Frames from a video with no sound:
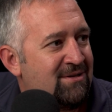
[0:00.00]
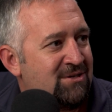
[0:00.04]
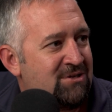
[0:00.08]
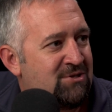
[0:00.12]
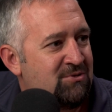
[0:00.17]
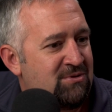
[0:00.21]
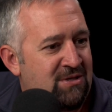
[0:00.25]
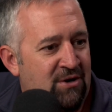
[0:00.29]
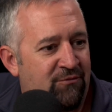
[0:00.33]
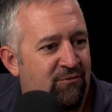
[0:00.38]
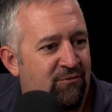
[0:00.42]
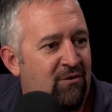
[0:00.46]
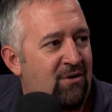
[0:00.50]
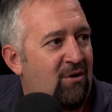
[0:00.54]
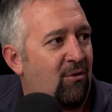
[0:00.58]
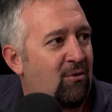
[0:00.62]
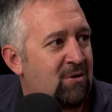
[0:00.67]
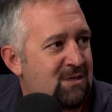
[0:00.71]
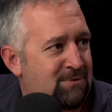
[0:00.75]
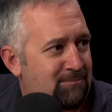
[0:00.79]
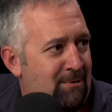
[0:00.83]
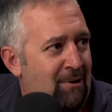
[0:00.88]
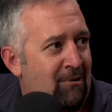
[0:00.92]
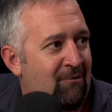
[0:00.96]
do different
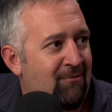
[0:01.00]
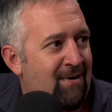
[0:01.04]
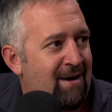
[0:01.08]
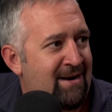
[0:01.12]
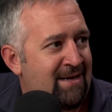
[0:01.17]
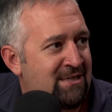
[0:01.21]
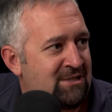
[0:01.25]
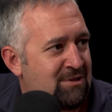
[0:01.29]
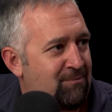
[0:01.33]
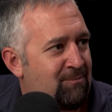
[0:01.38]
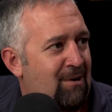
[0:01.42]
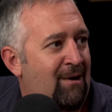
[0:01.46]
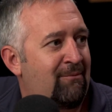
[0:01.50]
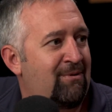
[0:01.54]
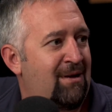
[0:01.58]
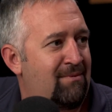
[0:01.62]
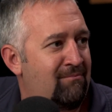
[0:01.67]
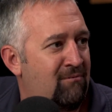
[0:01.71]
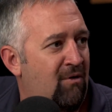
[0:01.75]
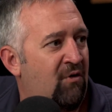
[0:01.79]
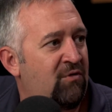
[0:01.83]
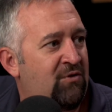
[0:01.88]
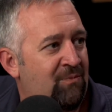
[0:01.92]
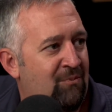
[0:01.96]
horsepower ratings. You probably
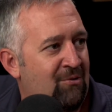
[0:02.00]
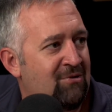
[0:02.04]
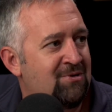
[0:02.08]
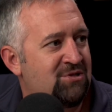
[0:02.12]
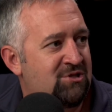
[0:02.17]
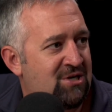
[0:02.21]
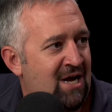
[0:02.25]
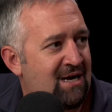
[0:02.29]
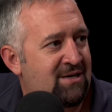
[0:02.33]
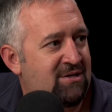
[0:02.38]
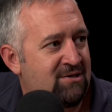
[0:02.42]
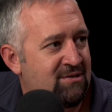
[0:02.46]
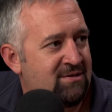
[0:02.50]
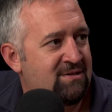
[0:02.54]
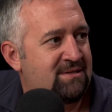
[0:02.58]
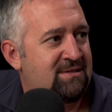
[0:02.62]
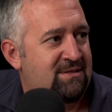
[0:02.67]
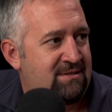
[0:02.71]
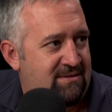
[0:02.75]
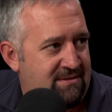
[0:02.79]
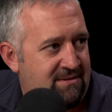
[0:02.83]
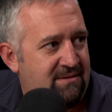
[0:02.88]
had multiple injectors.